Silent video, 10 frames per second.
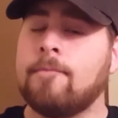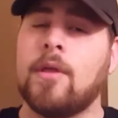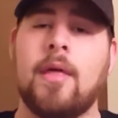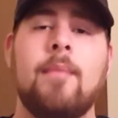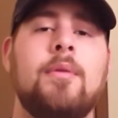Now,
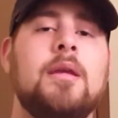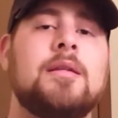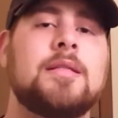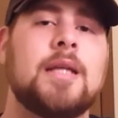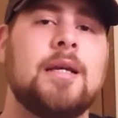that being
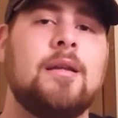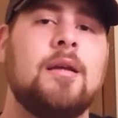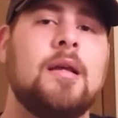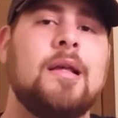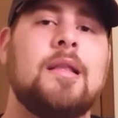said,
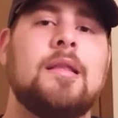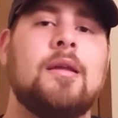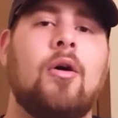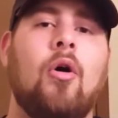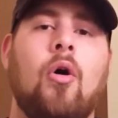the
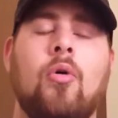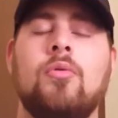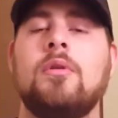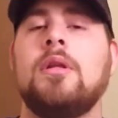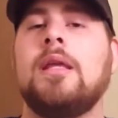
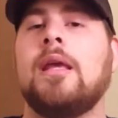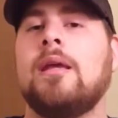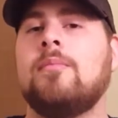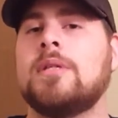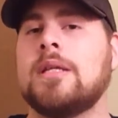only
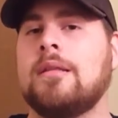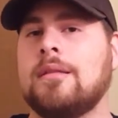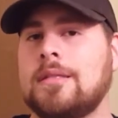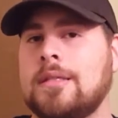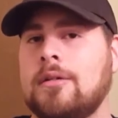games in
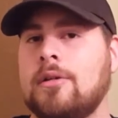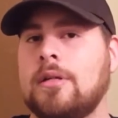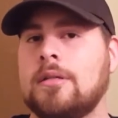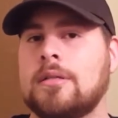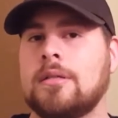the
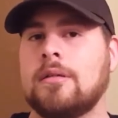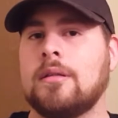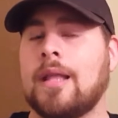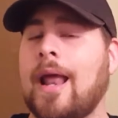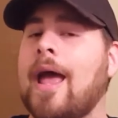series
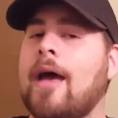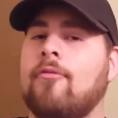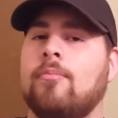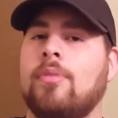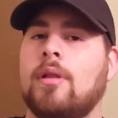that I
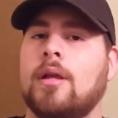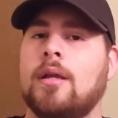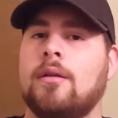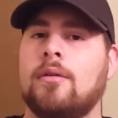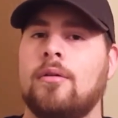haven't
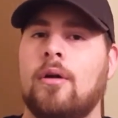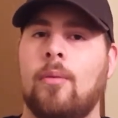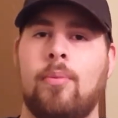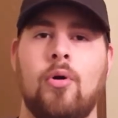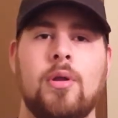played are
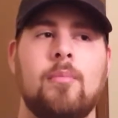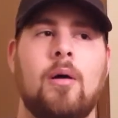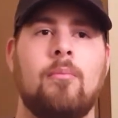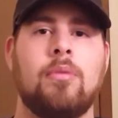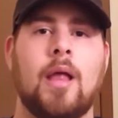
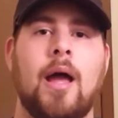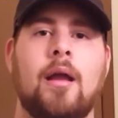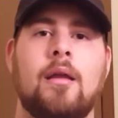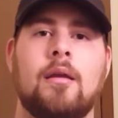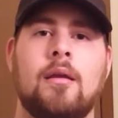Pokemon Black
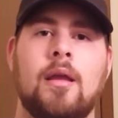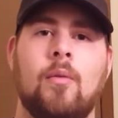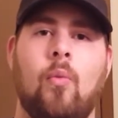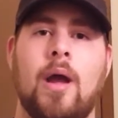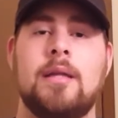
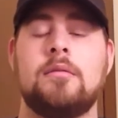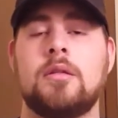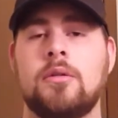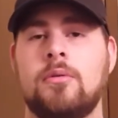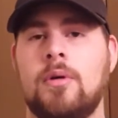and White
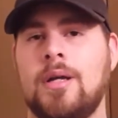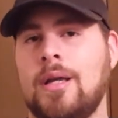2.